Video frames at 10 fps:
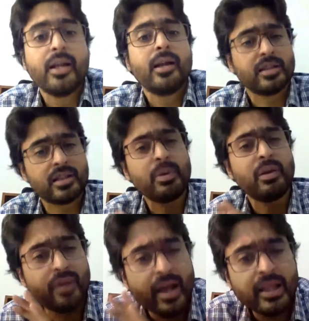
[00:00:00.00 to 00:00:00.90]
Just be
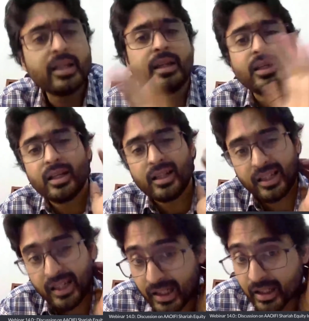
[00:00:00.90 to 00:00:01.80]
very
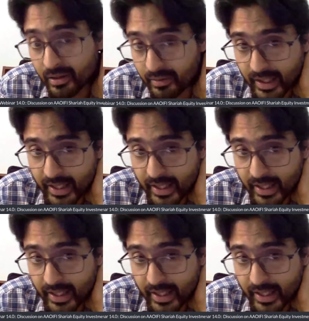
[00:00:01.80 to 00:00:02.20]
clear on that.